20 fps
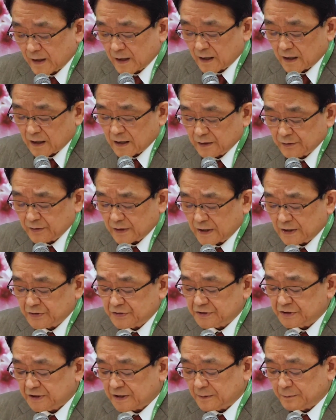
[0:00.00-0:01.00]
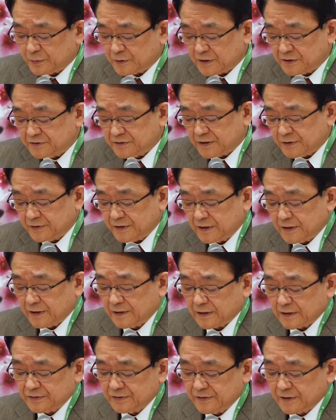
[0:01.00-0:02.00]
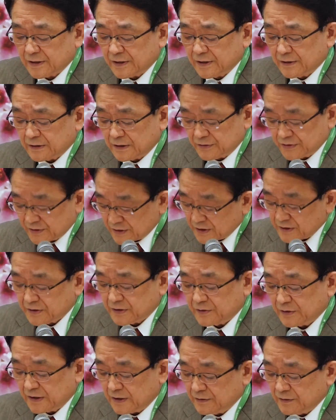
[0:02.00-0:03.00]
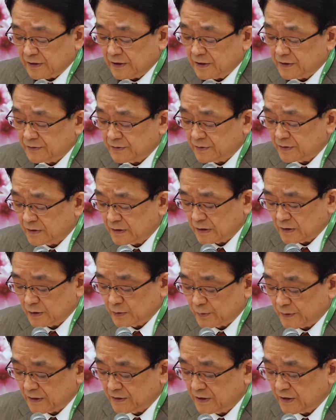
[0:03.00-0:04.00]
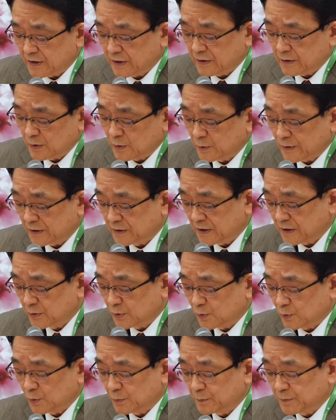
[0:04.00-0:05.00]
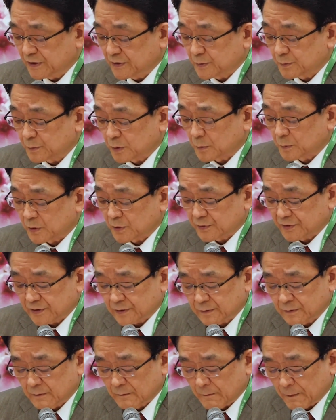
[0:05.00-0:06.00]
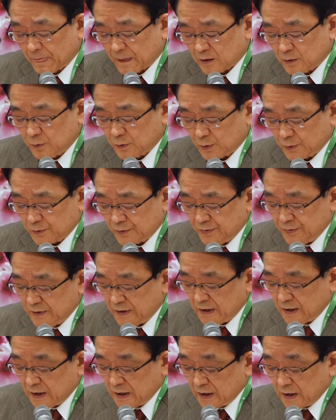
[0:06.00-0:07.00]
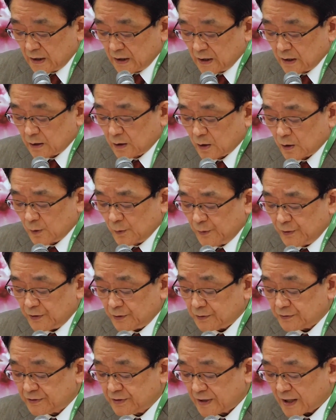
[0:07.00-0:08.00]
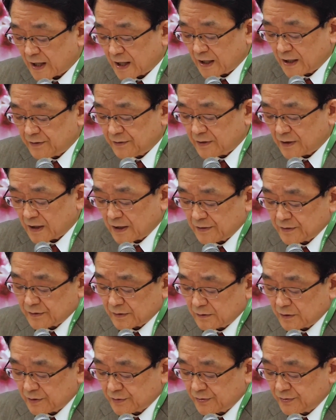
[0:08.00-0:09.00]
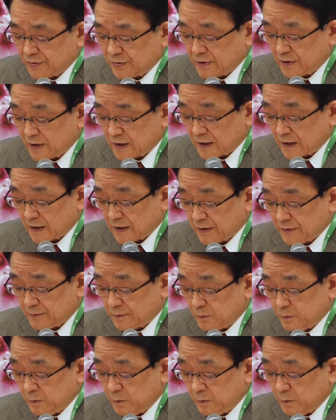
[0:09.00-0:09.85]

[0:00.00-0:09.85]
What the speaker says: As SGA President Ikeda stated in his 2022 peace proposal, quote, confused and at a loss as